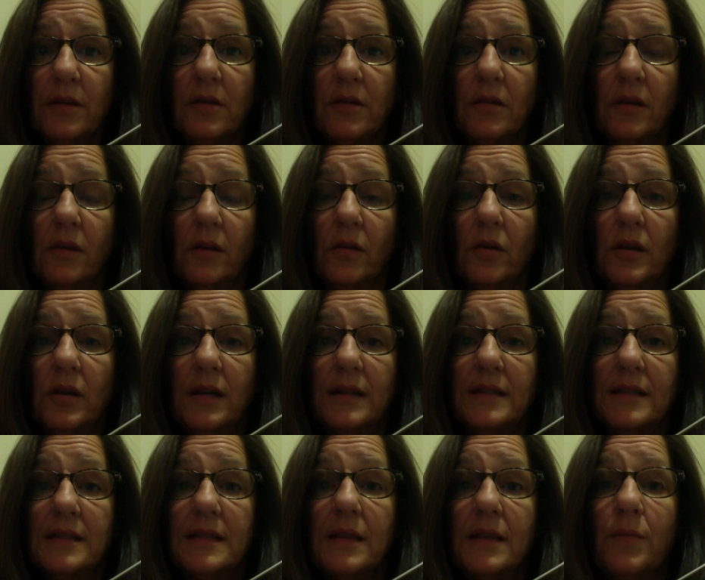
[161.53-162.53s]
You can look
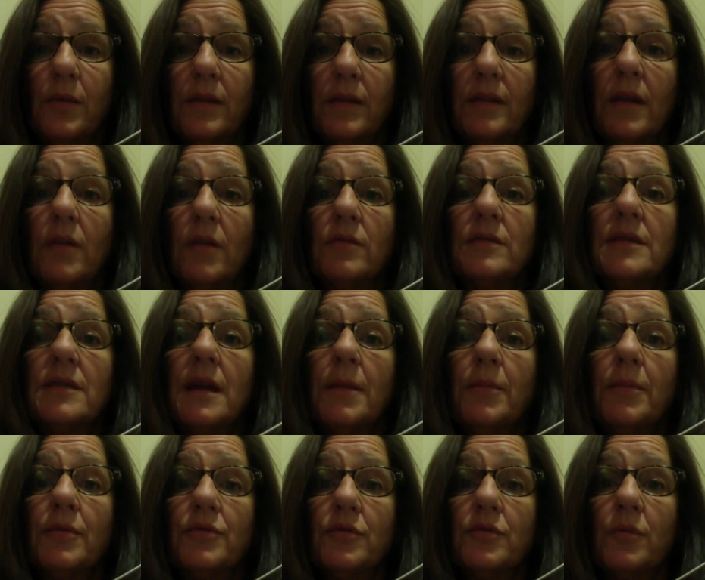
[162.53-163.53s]
and see what those
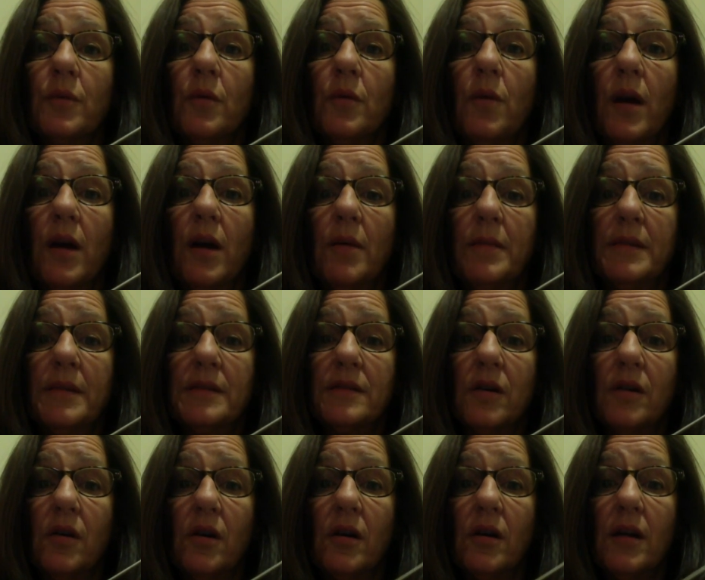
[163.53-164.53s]
temperature requirements
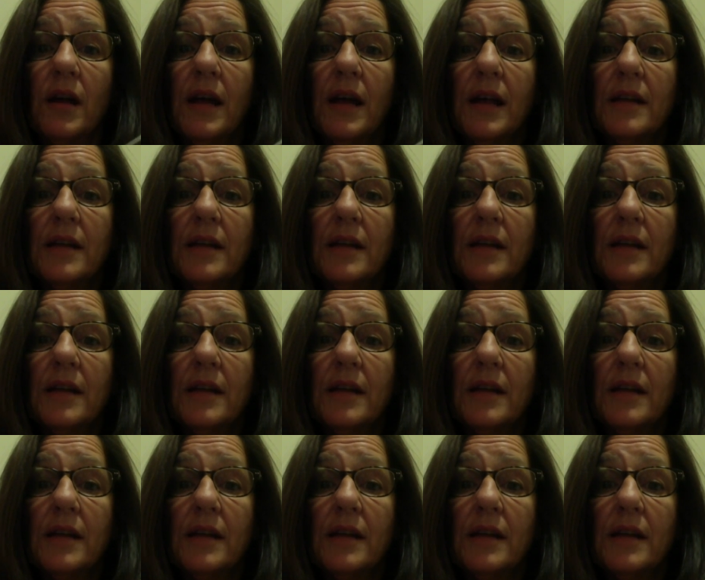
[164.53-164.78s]
are